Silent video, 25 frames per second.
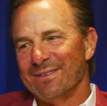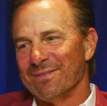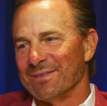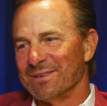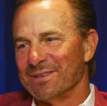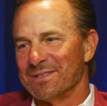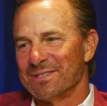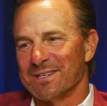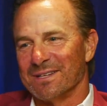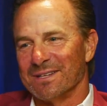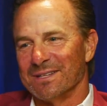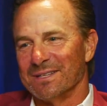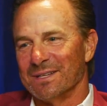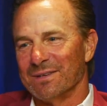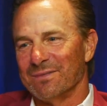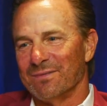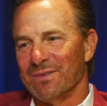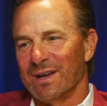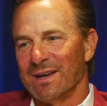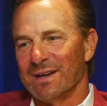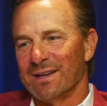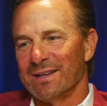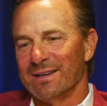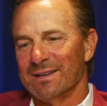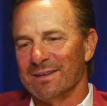We're just going to live
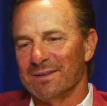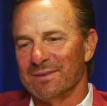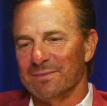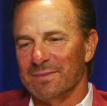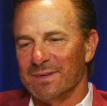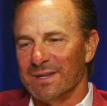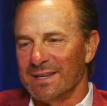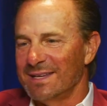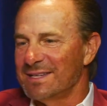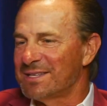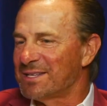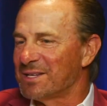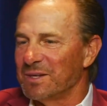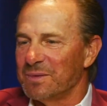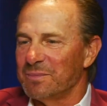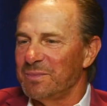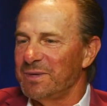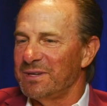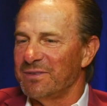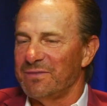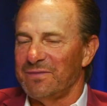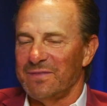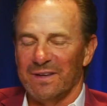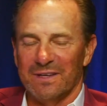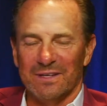right here. But it's going to
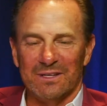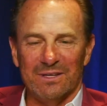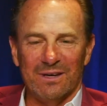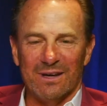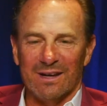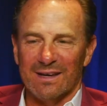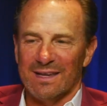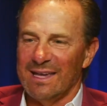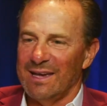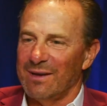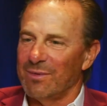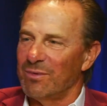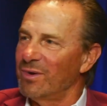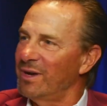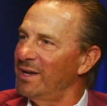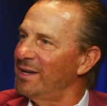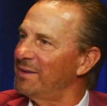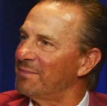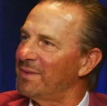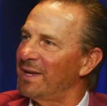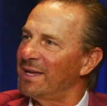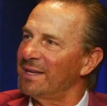be a fun year. I can't wait, man.